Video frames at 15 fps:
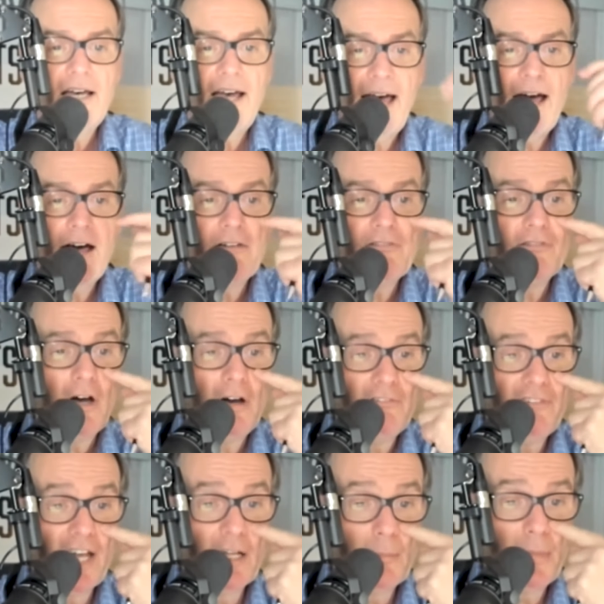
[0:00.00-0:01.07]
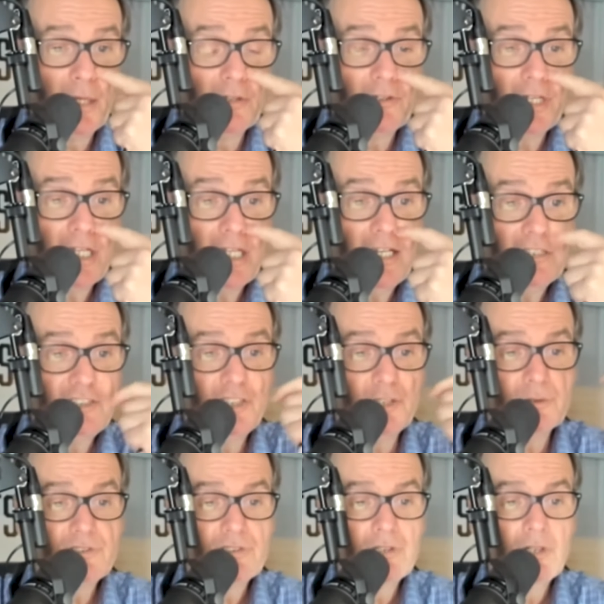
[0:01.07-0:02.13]
have availability
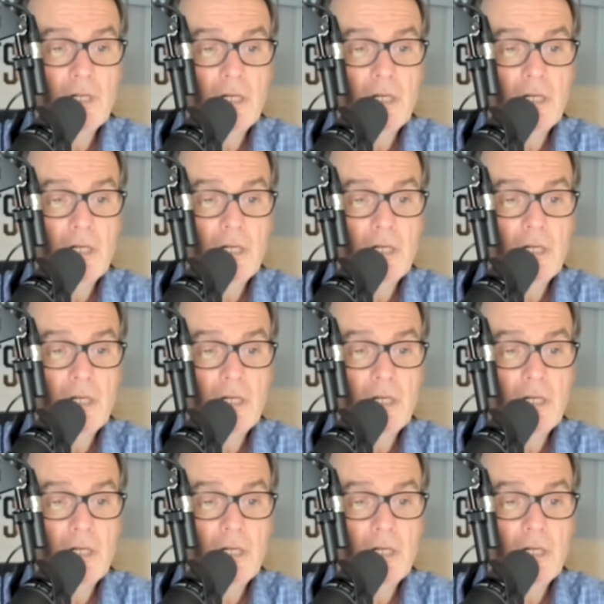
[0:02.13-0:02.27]
issues,